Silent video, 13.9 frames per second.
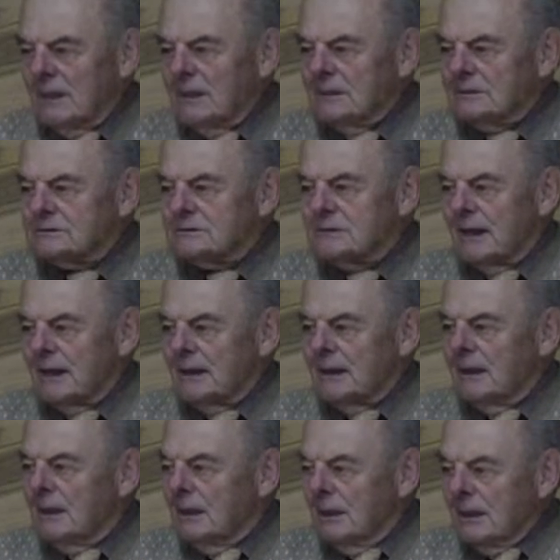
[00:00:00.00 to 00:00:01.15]
is
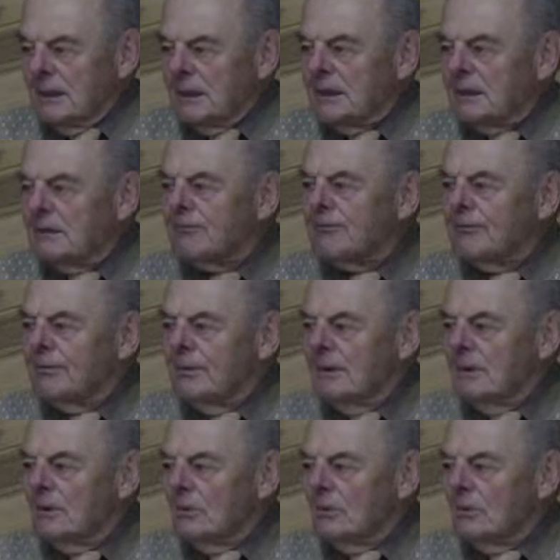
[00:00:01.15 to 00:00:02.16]
that if